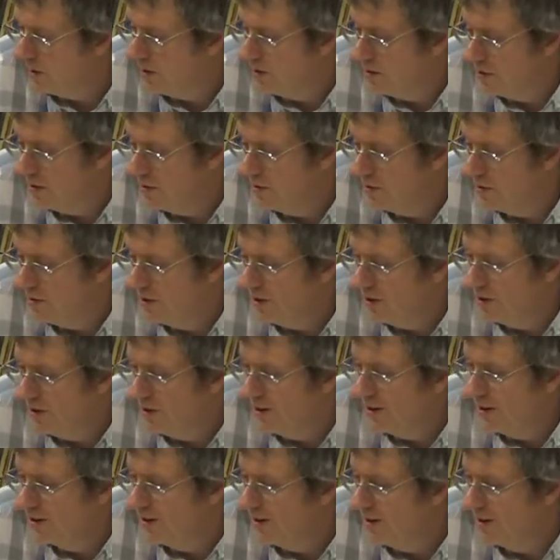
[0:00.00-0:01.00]
I don't think
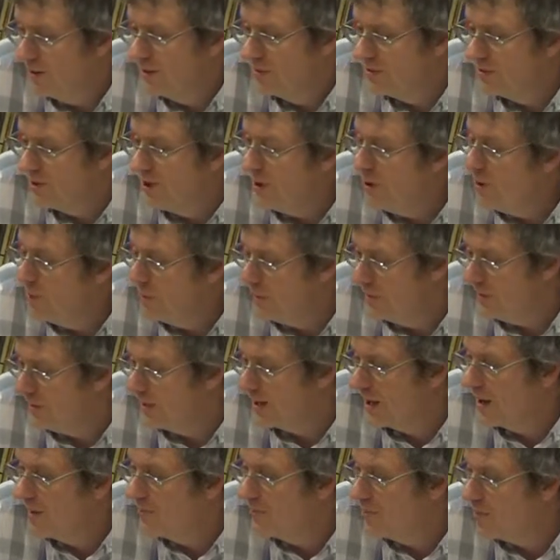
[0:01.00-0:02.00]
I was hoping to
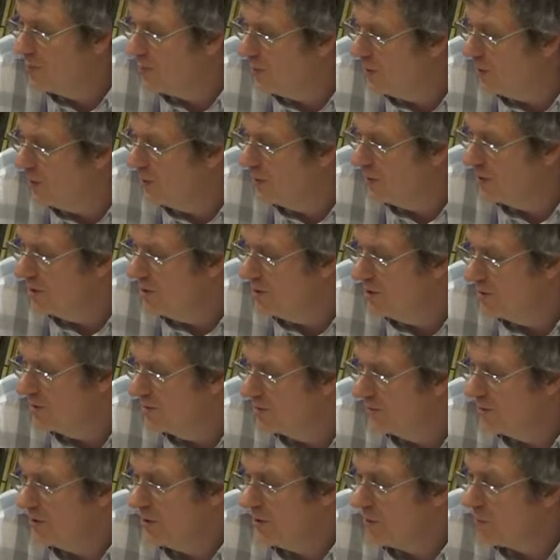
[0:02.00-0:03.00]
cover them all, and you
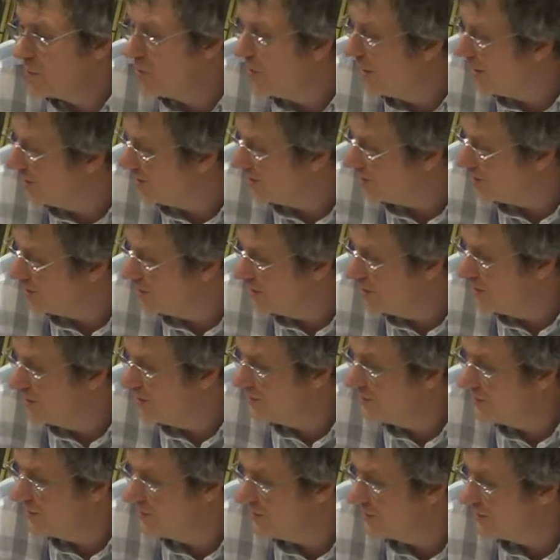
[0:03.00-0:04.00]
can see I
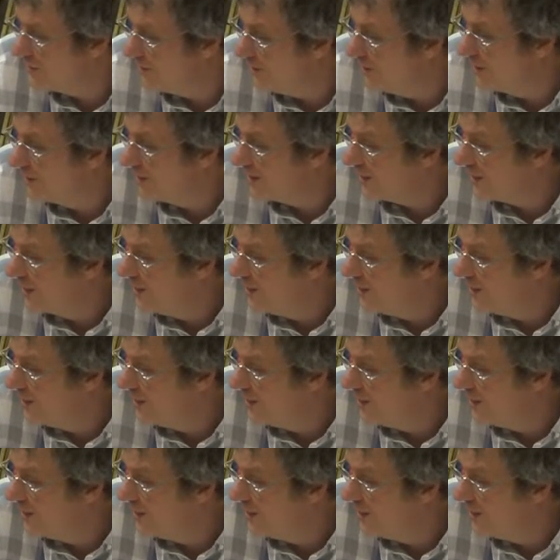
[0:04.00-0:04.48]
rehearsed this talk at